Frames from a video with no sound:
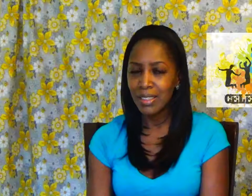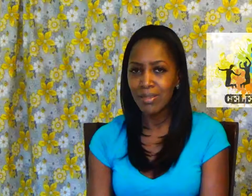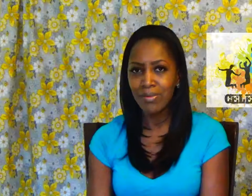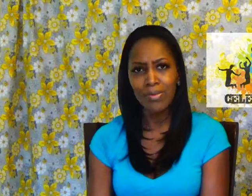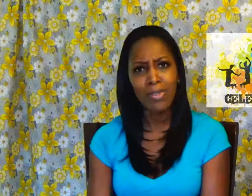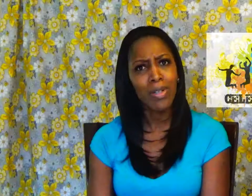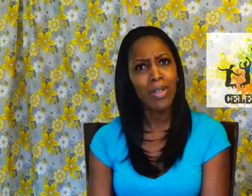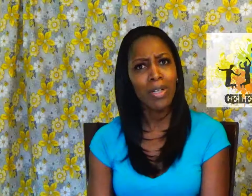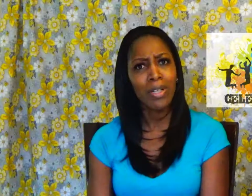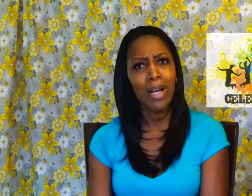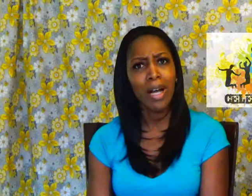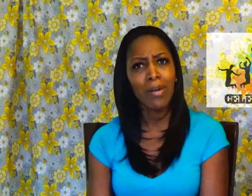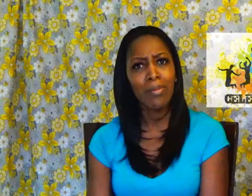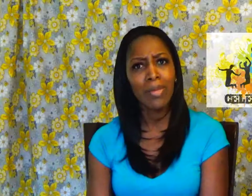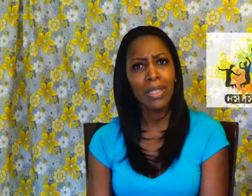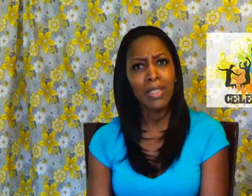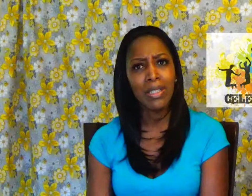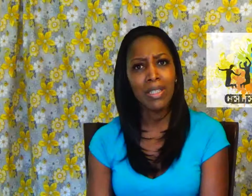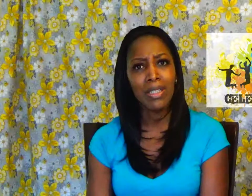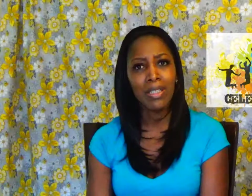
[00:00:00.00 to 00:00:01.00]
Well, I
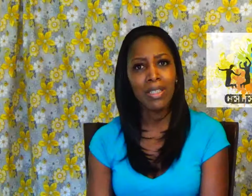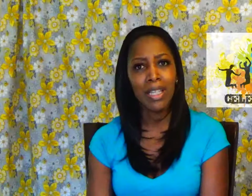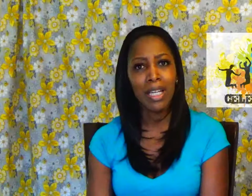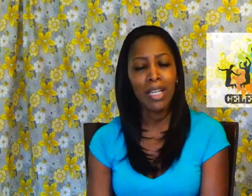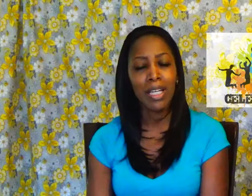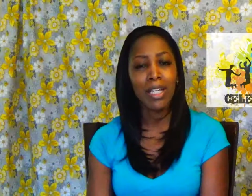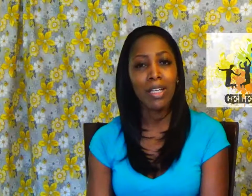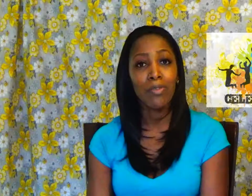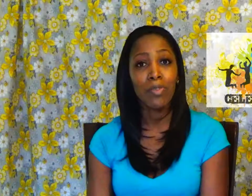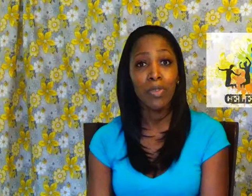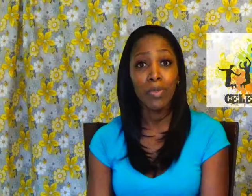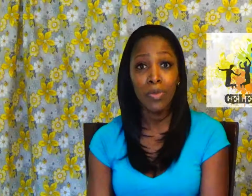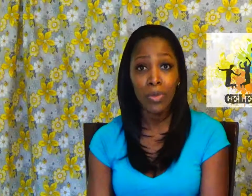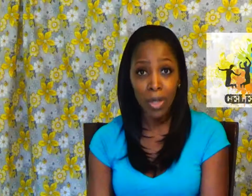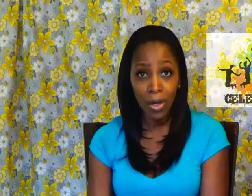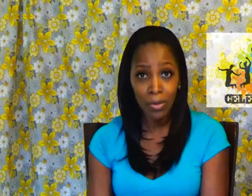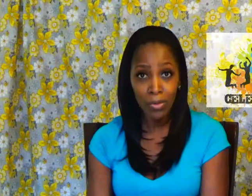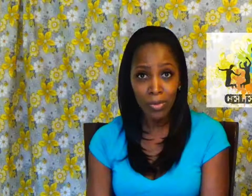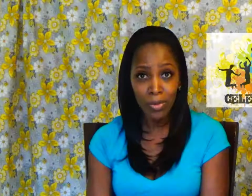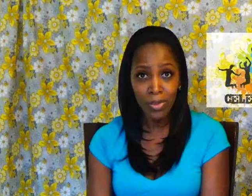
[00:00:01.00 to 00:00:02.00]
mean, if you
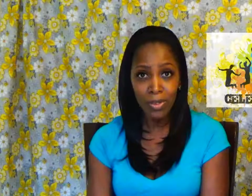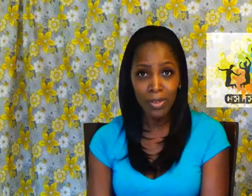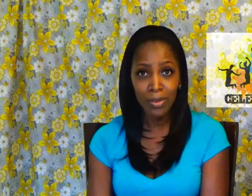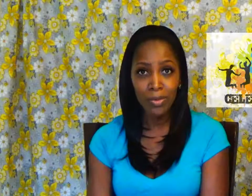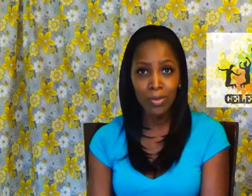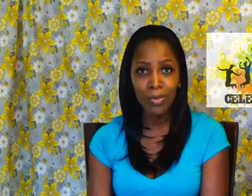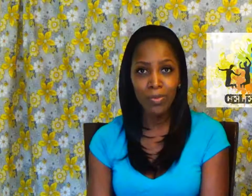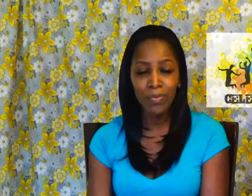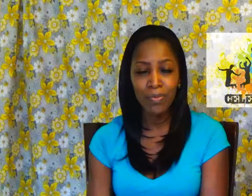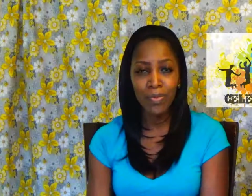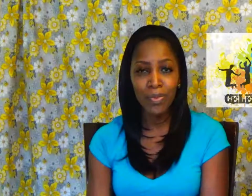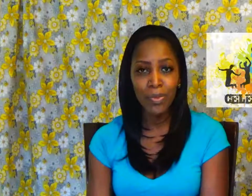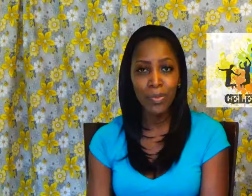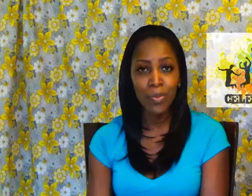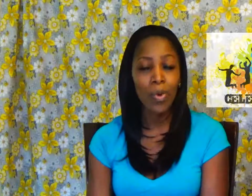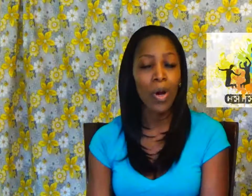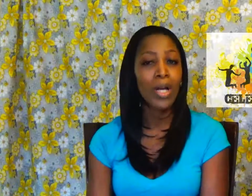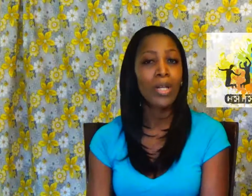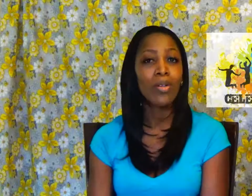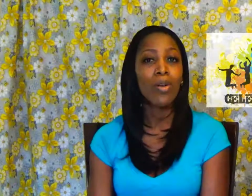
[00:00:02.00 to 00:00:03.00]
don't,
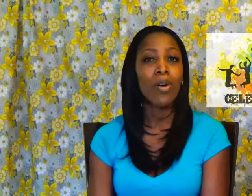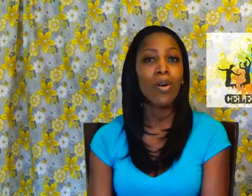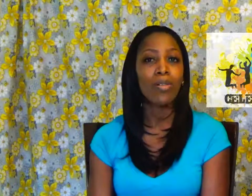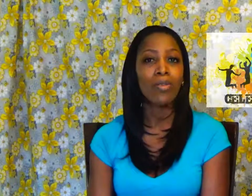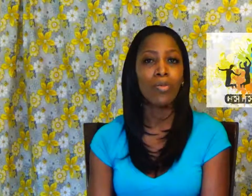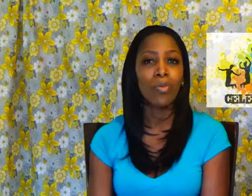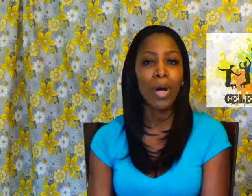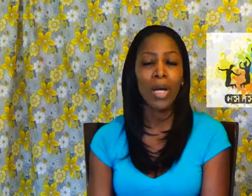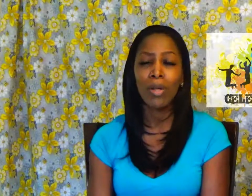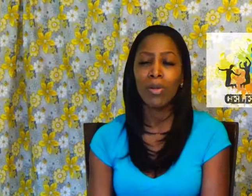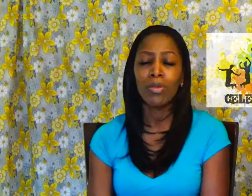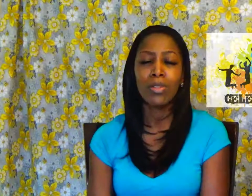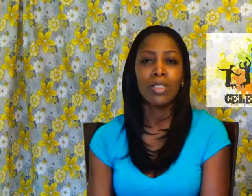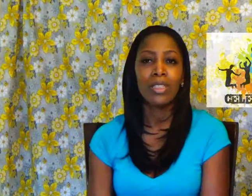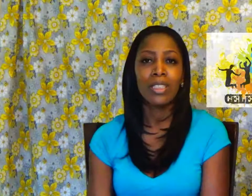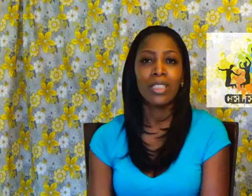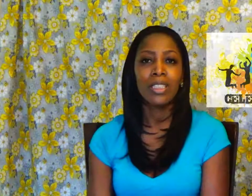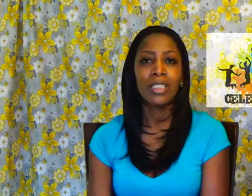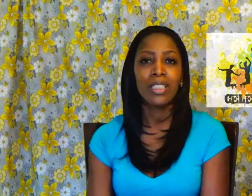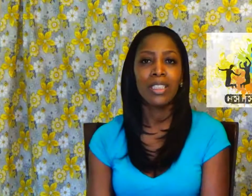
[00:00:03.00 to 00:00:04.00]
why not? Why not
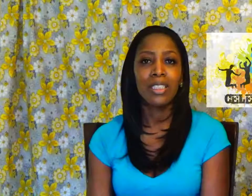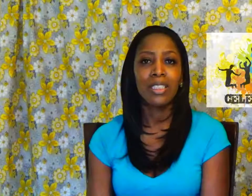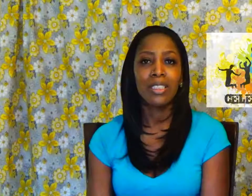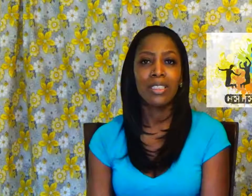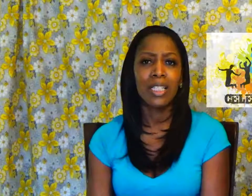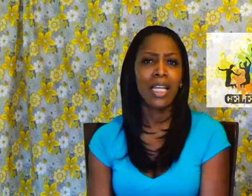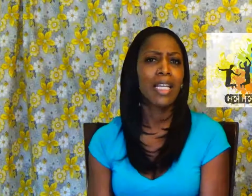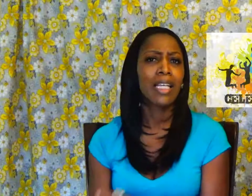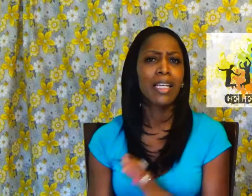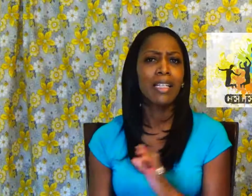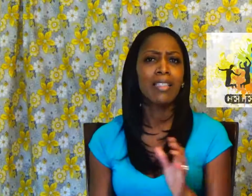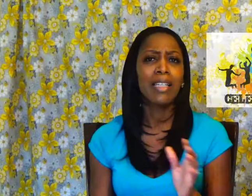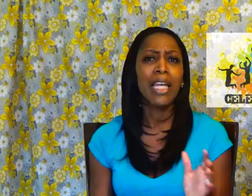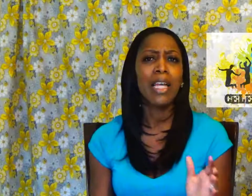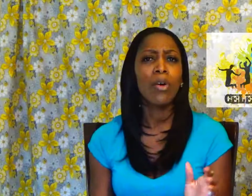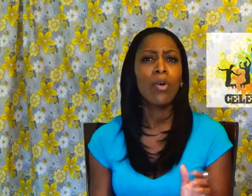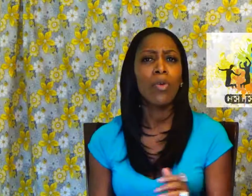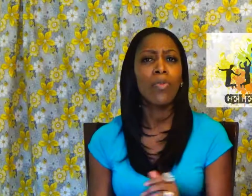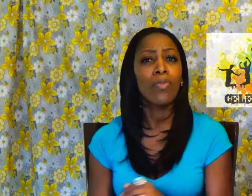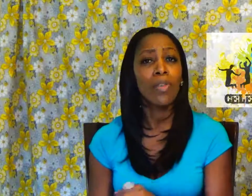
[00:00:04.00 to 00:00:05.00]
take a day
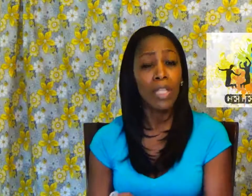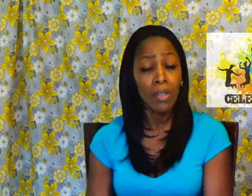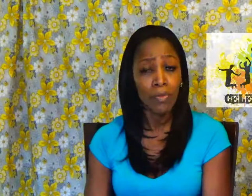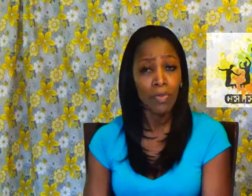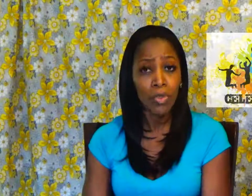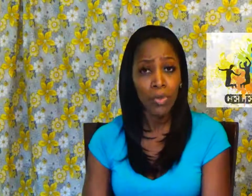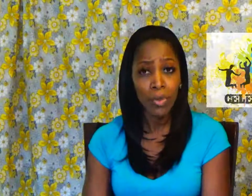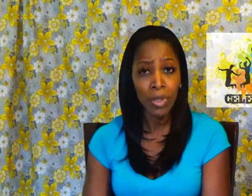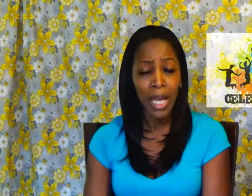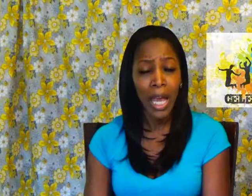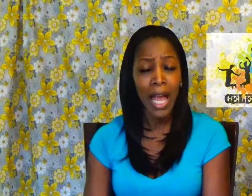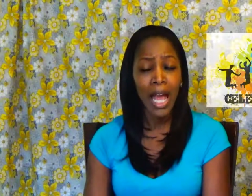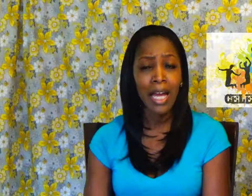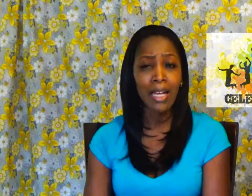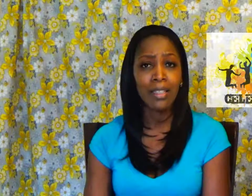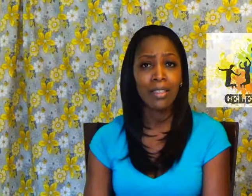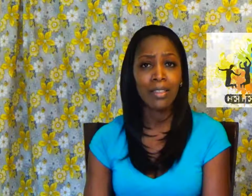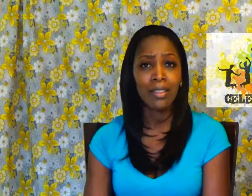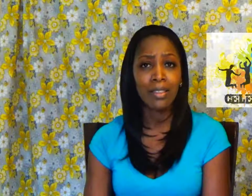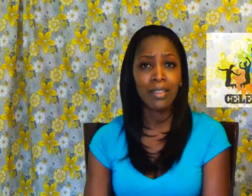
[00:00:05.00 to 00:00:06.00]
off if you can?